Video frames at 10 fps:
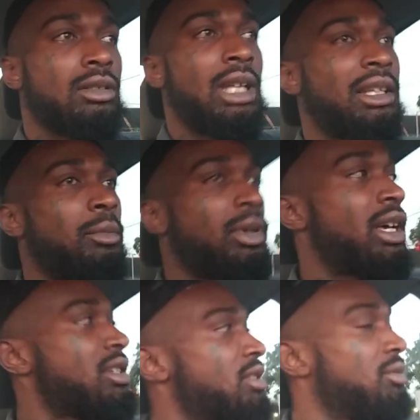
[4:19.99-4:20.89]
Not the
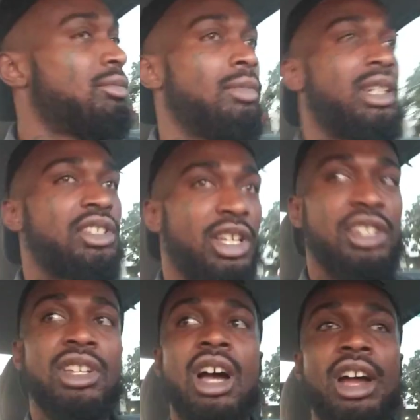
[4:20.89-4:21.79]
best, but
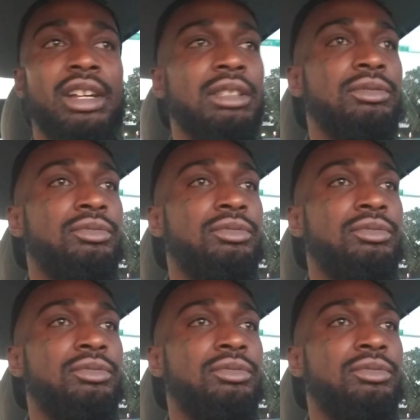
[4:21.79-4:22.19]
it's alright.